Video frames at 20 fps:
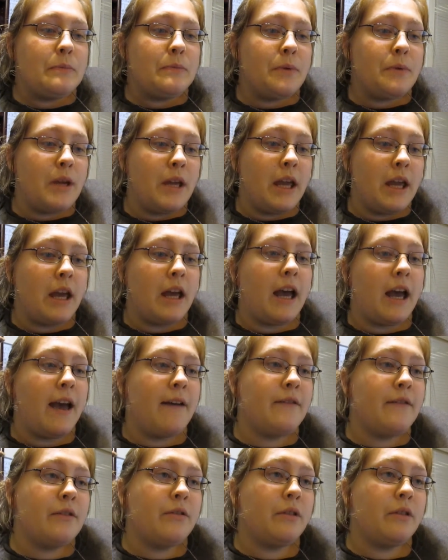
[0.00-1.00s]
but yeah, I
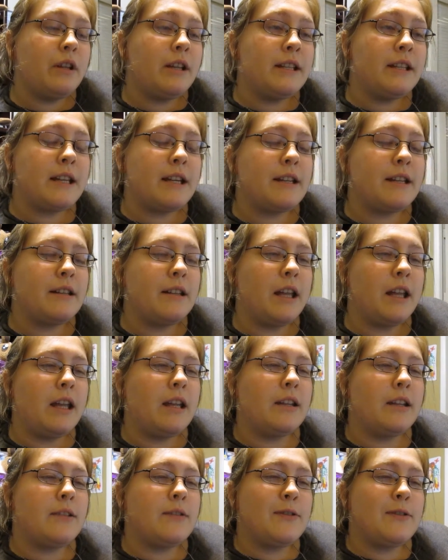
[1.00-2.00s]
haven't really done like
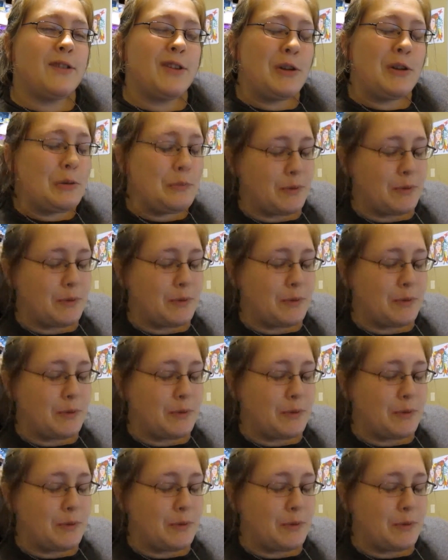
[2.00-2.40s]
too